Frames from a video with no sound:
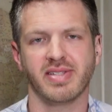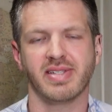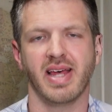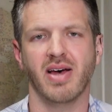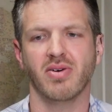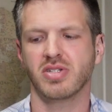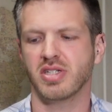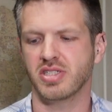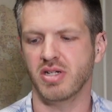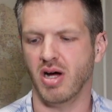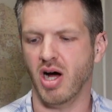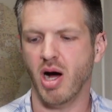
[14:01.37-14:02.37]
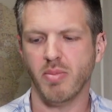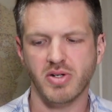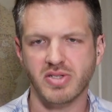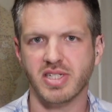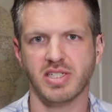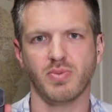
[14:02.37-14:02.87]
sound
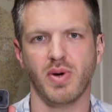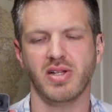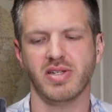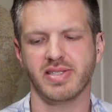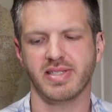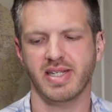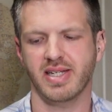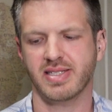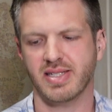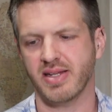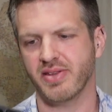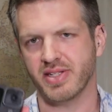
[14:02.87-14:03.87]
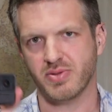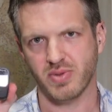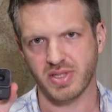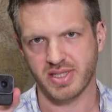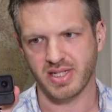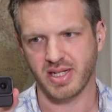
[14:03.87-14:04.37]
almost as well as this. This
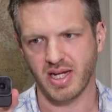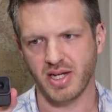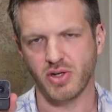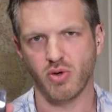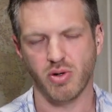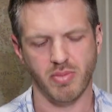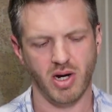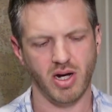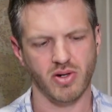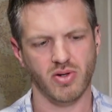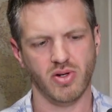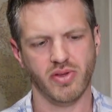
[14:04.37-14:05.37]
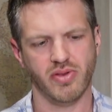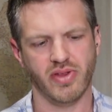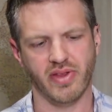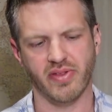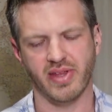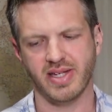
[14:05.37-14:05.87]
one's a newer model
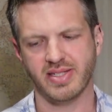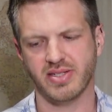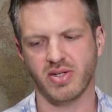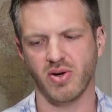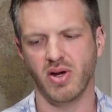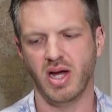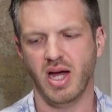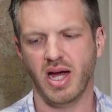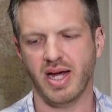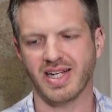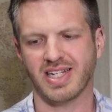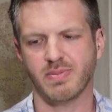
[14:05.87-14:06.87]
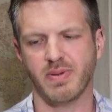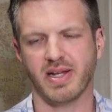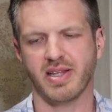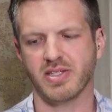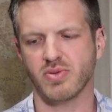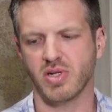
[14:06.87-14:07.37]
than this, so I'd expect
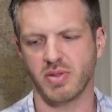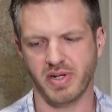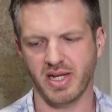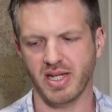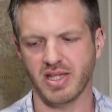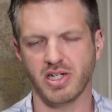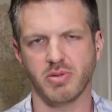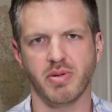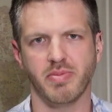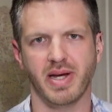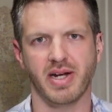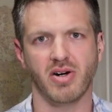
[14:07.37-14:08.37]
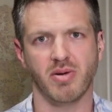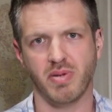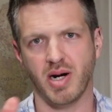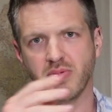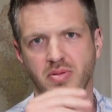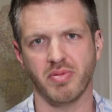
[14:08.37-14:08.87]
this one to be a little bit better, and
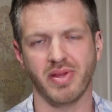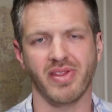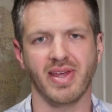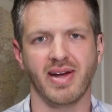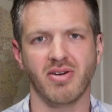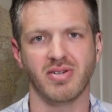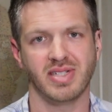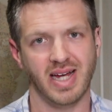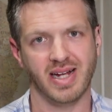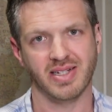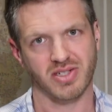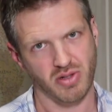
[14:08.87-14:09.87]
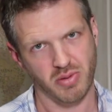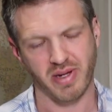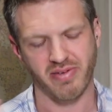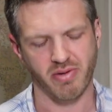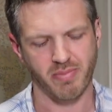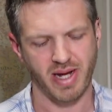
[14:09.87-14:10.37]
probably the Hero 10 is going to be
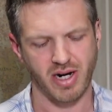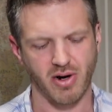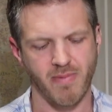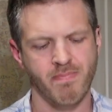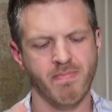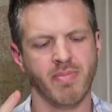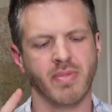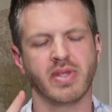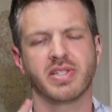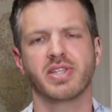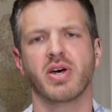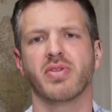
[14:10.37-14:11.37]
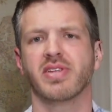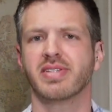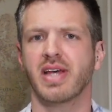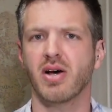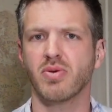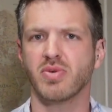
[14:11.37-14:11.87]
even better. So the
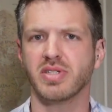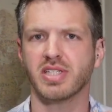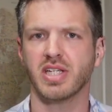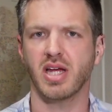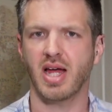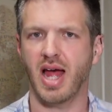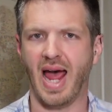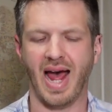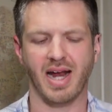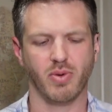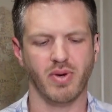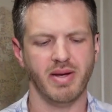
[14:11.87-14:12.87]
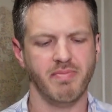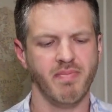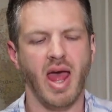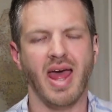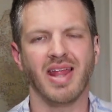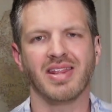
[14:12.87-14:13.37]
sound was adequate,
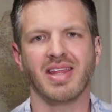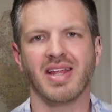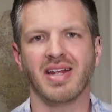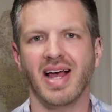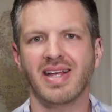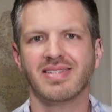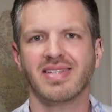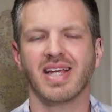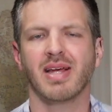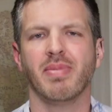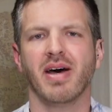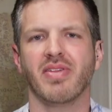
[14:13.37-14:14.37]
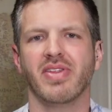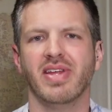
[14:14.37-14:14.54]
and the nice thing about